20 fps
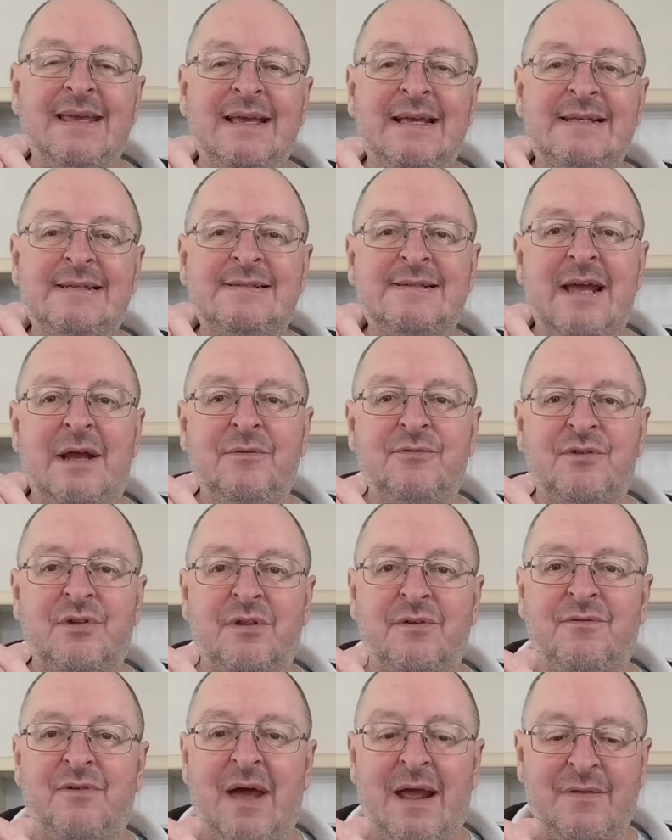is down to the
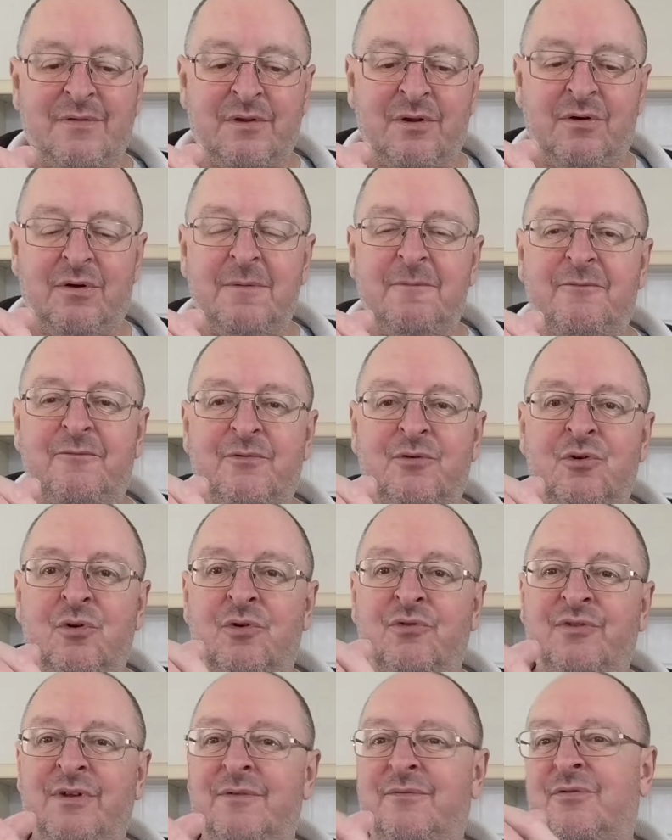fact that I've
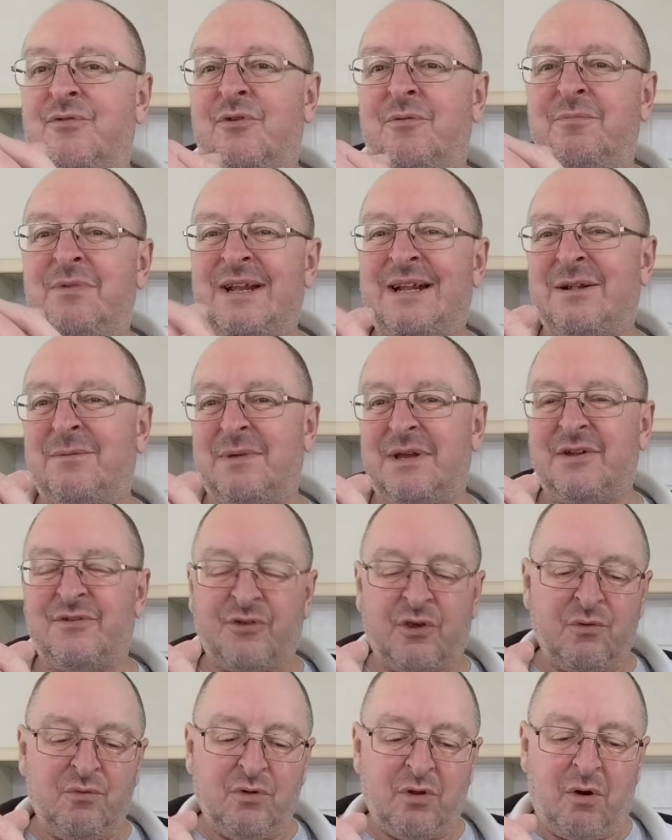cooked it for a little bit
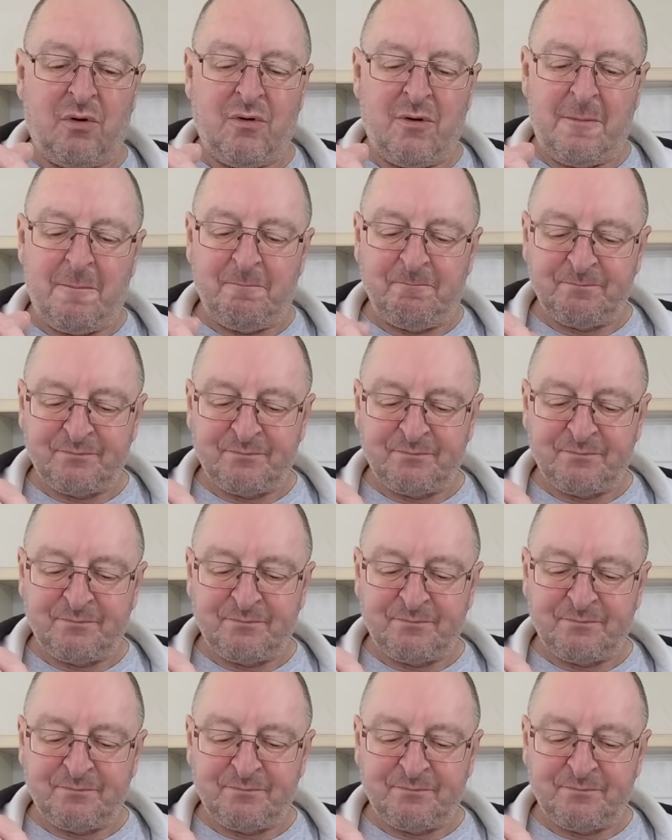too long.